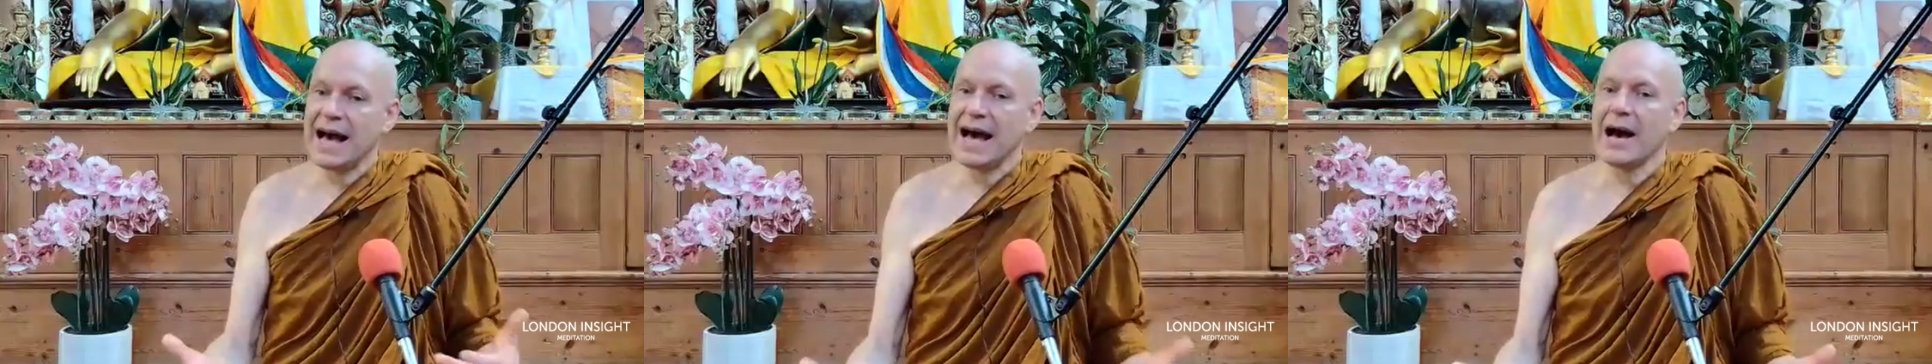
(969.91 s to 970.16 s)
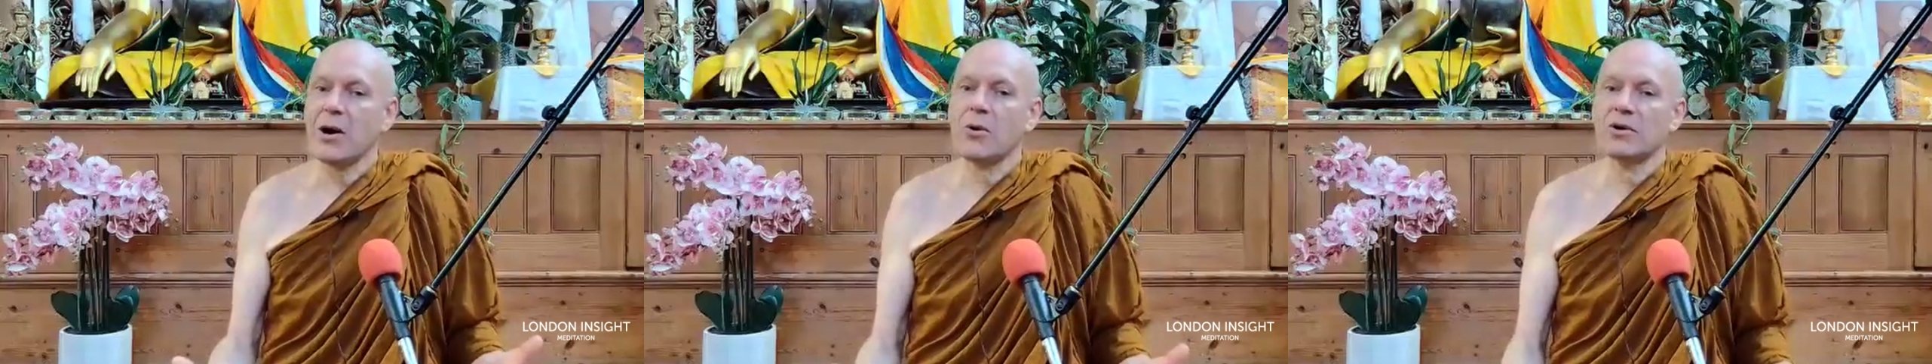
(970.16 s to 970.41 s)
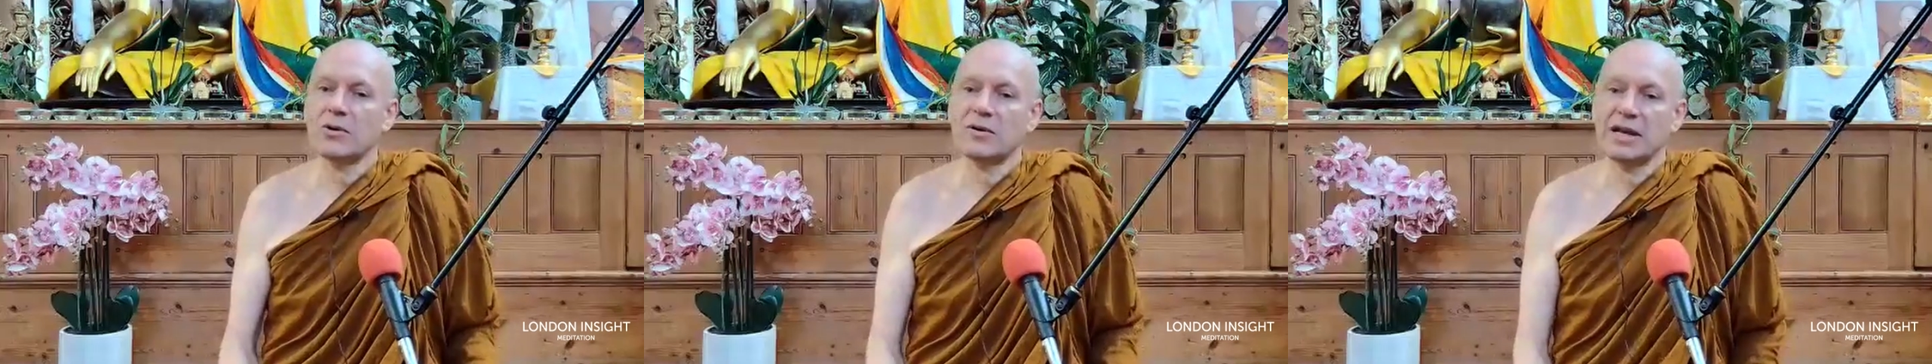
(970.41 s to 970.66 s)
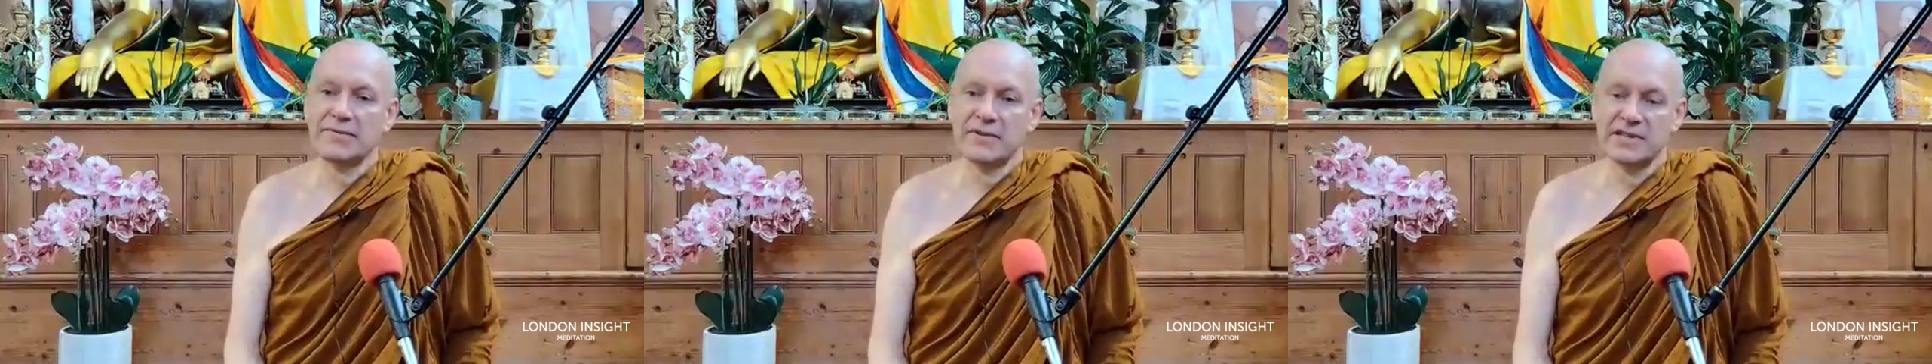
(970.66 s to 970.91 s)
How you
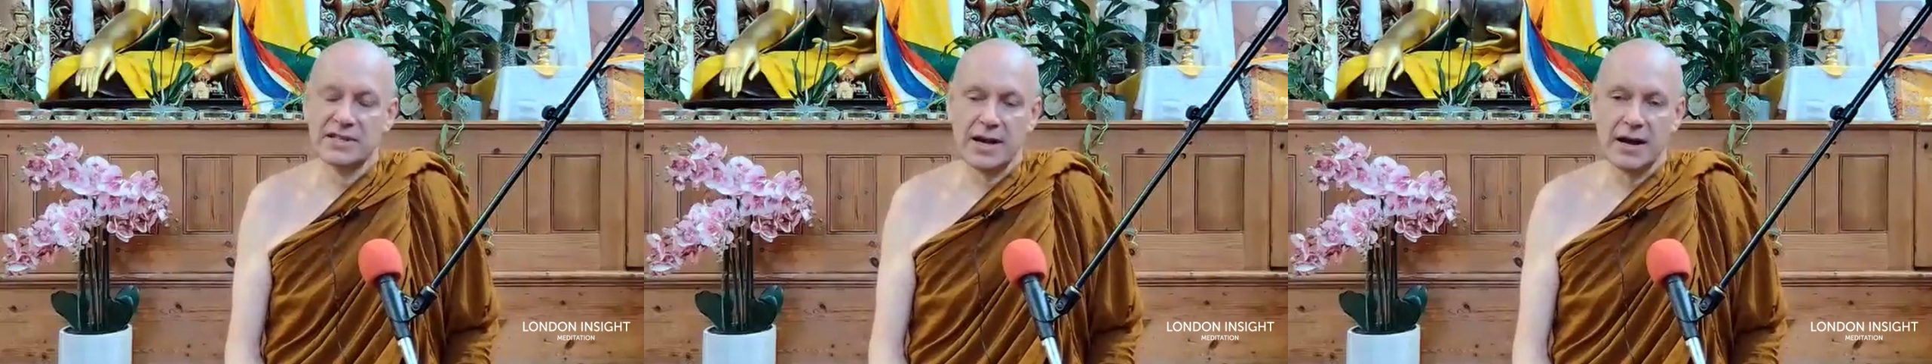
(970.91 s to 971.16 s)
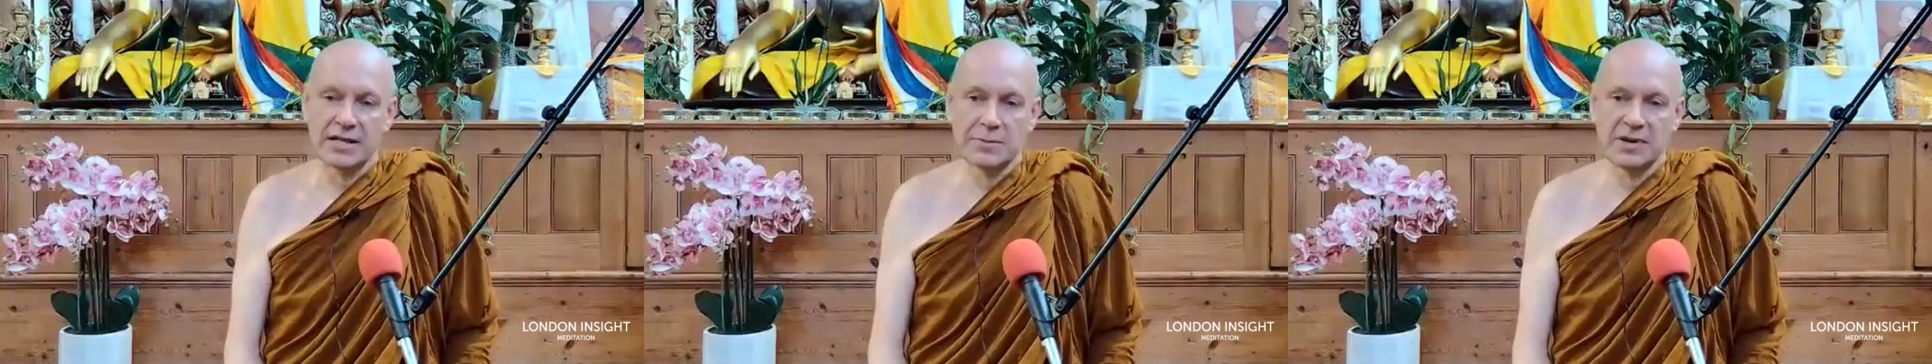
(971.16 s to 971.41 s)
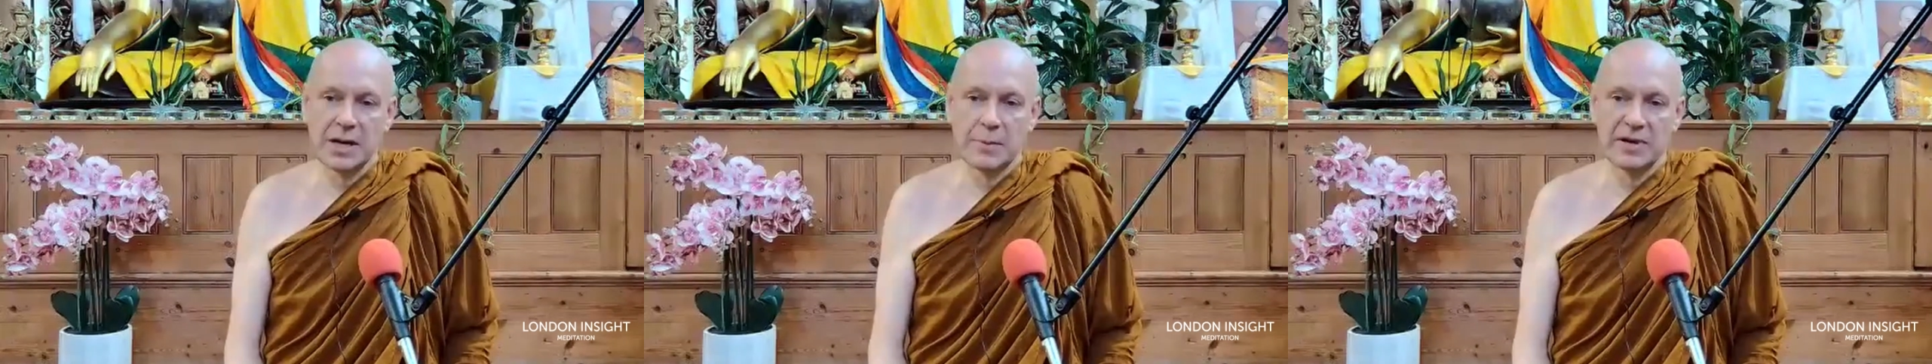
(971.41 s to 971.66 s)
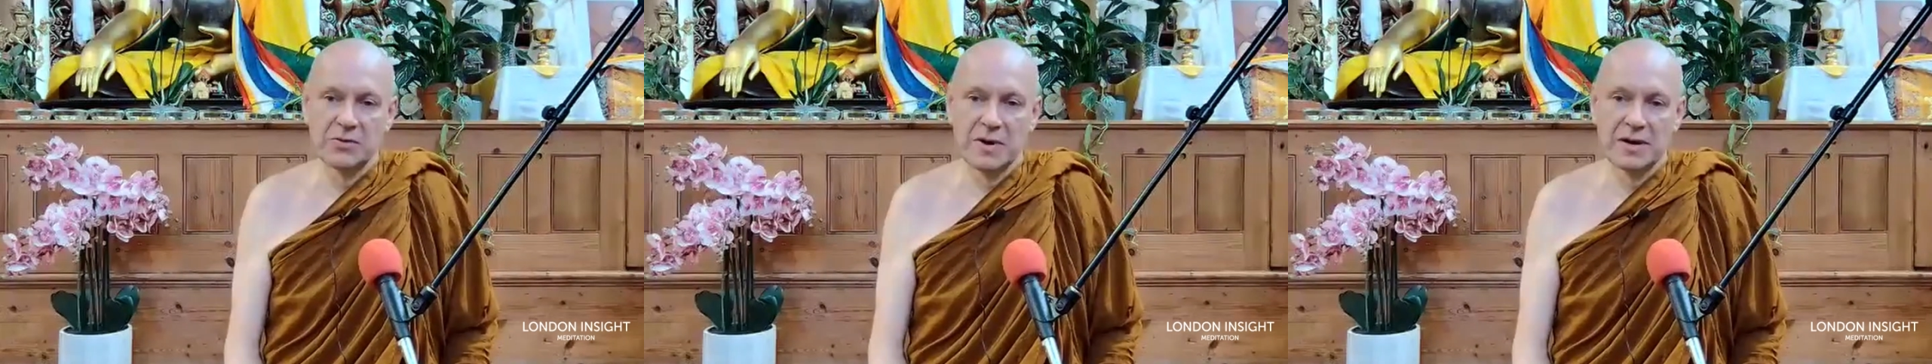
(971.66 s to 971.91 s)
live starts to
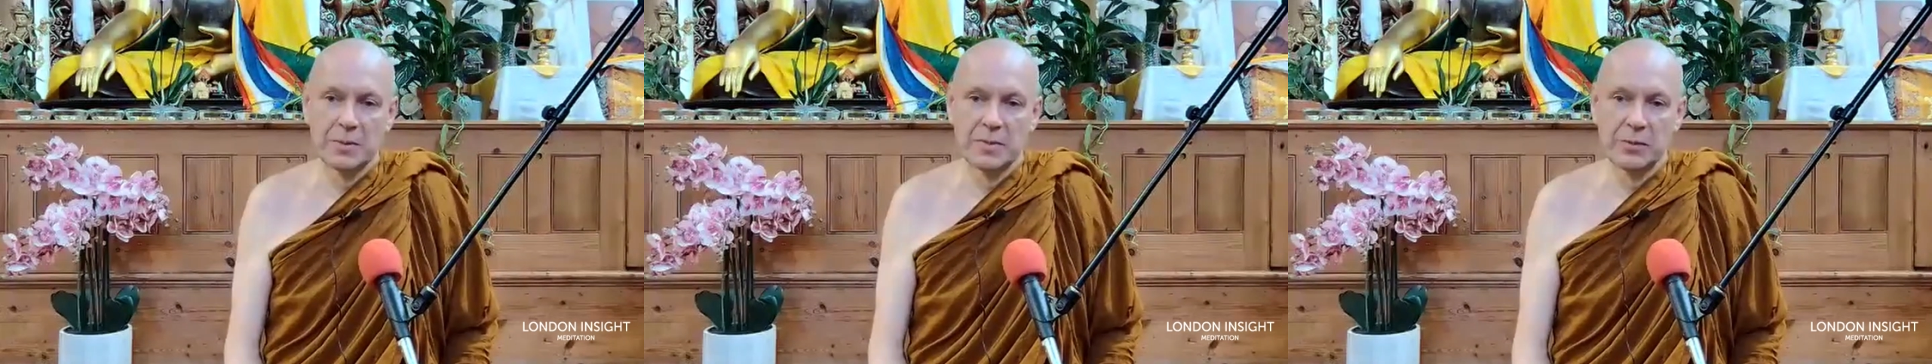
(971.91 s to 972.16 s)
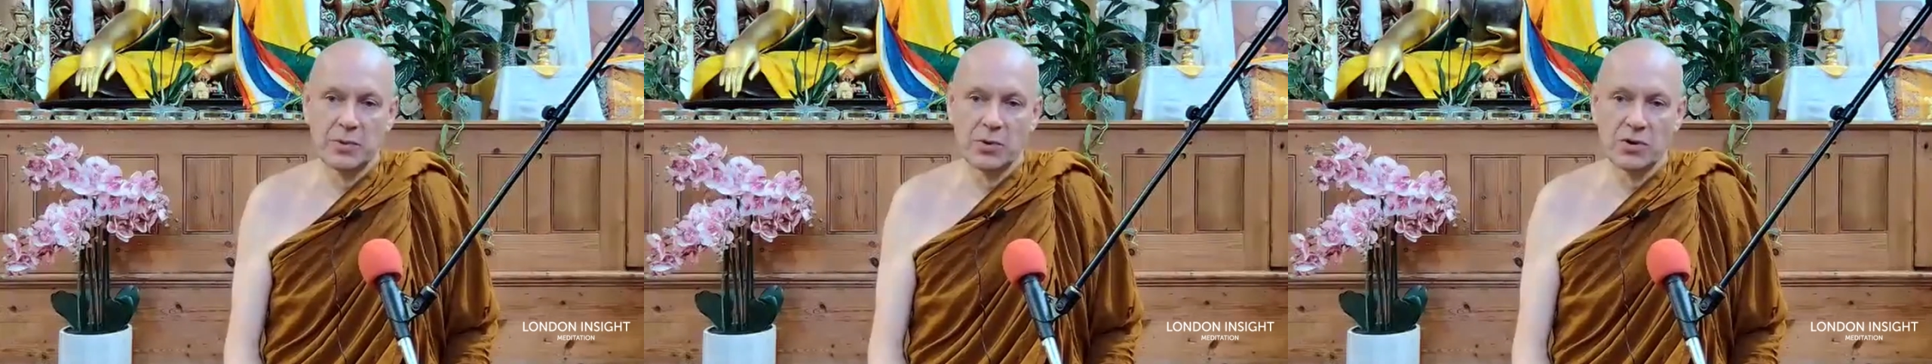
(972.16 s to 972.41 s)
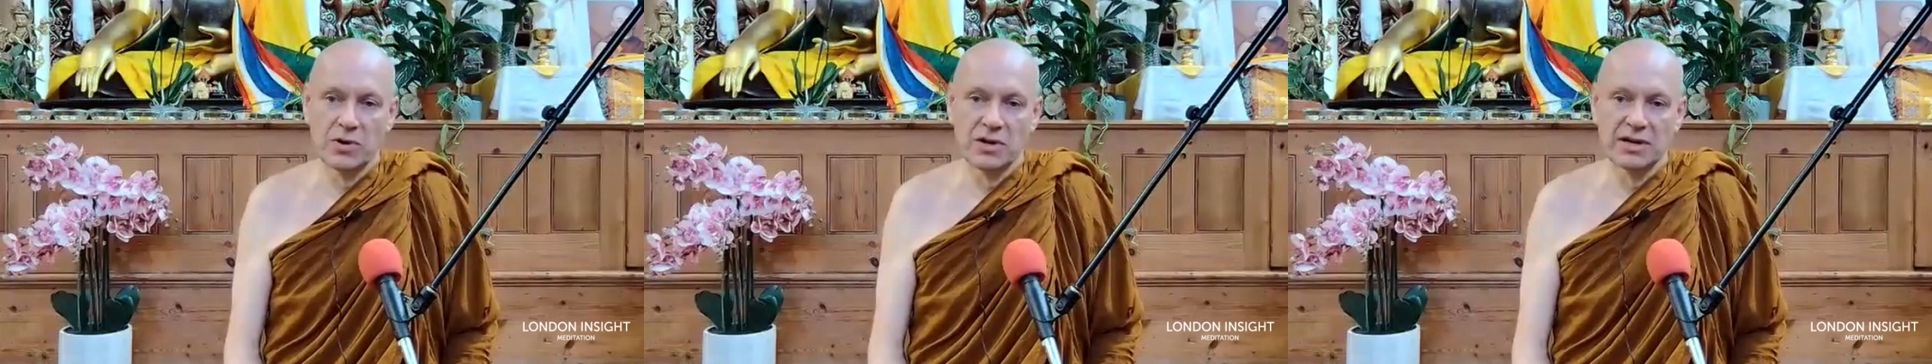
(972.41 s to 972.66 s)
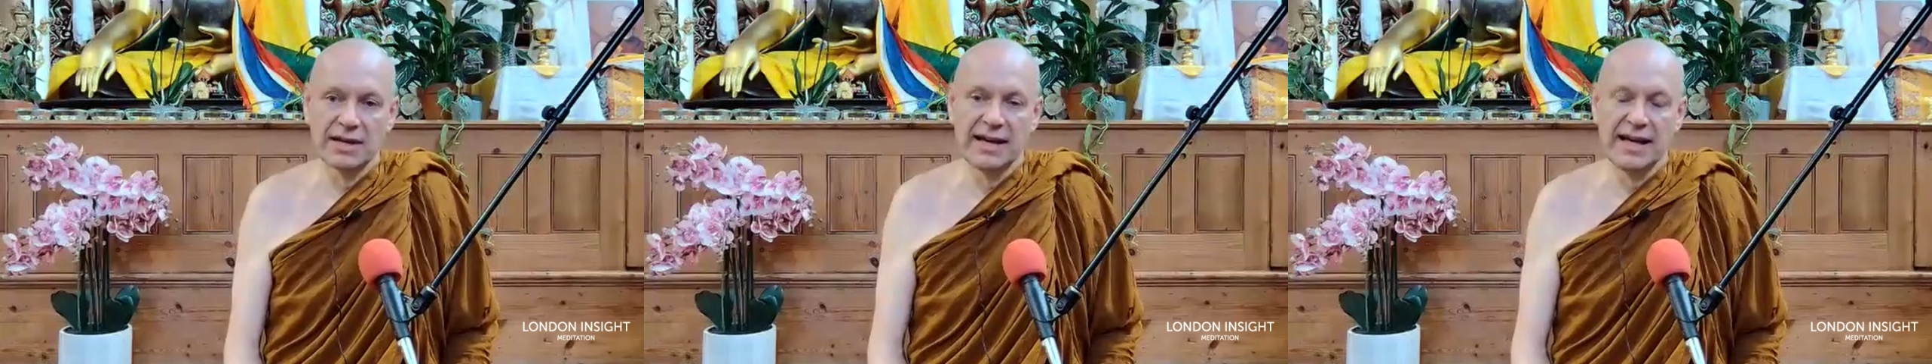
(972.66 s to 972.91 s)
become incredibly important.